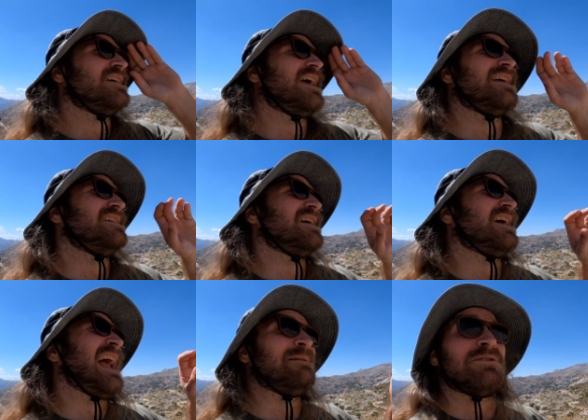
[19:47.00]

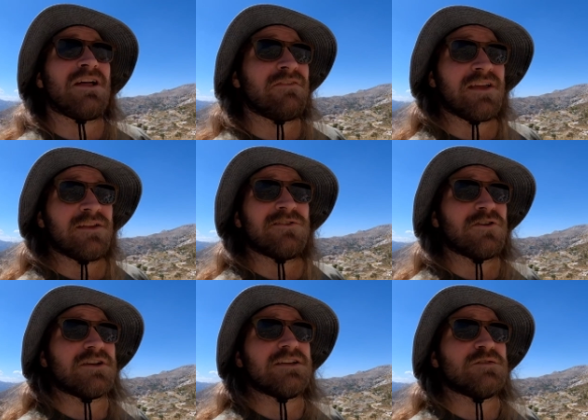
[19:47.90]
I'm loving it in
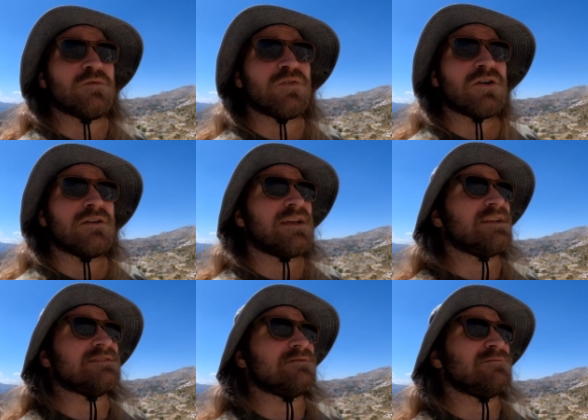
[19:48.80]
Turkey so far.
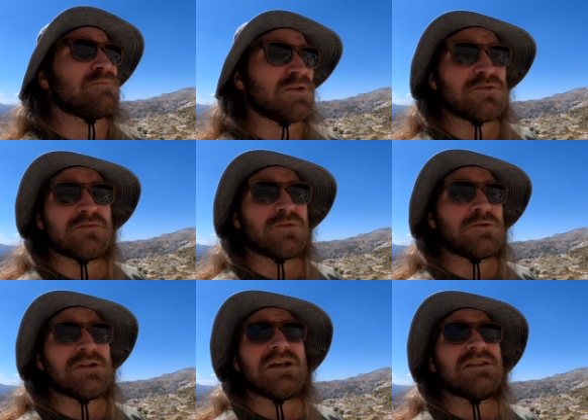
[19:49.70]
It's
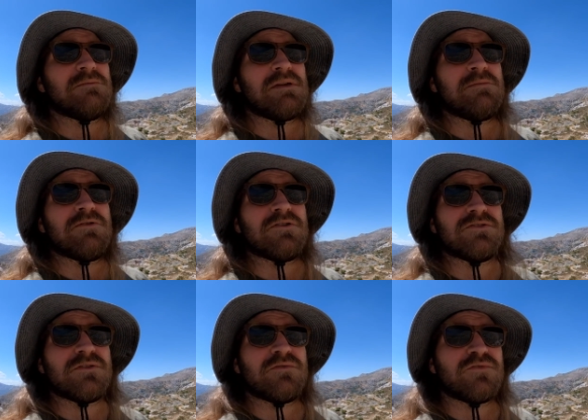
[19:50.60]
beautiful. The people are
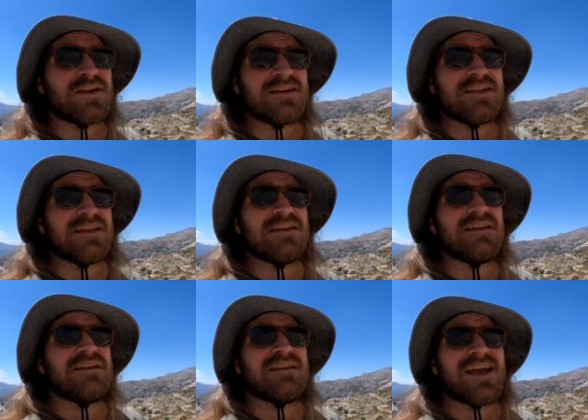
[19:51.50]
so friendly.
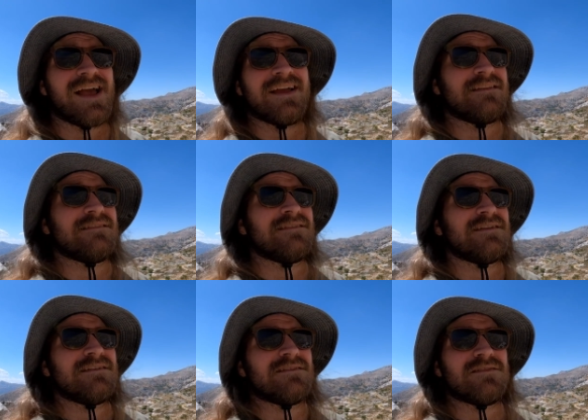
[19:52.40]
And
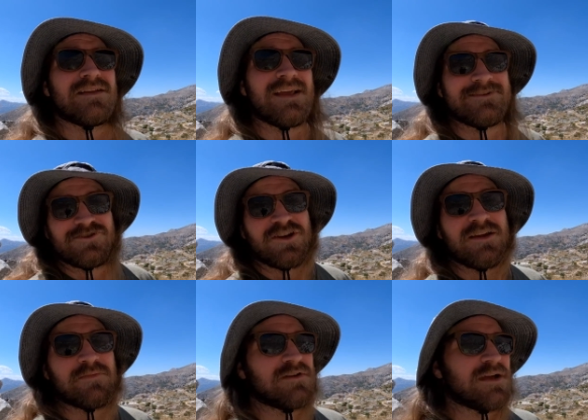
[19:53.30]
it's
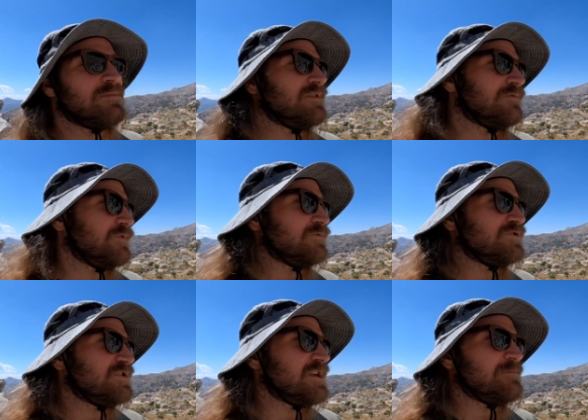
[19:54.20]
cheap. I mean, the food's
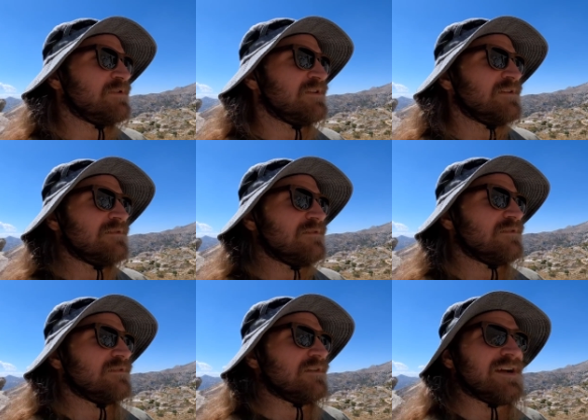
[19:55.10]
cheap.
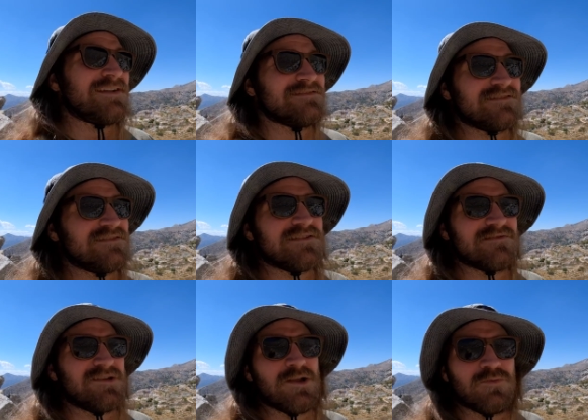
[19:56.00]
And
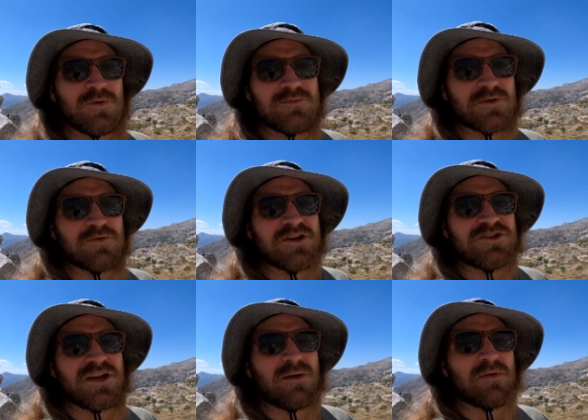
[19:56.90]
the rooms are pretty
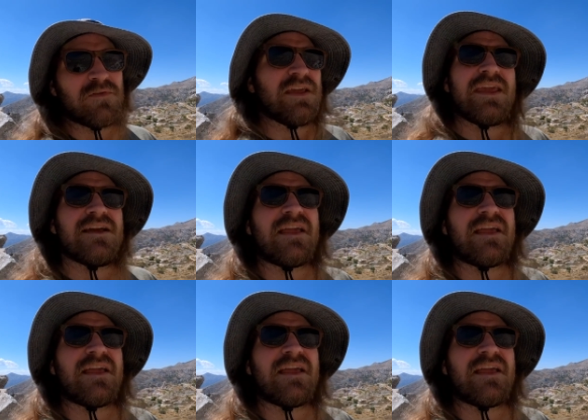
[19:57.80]
cheap if I can't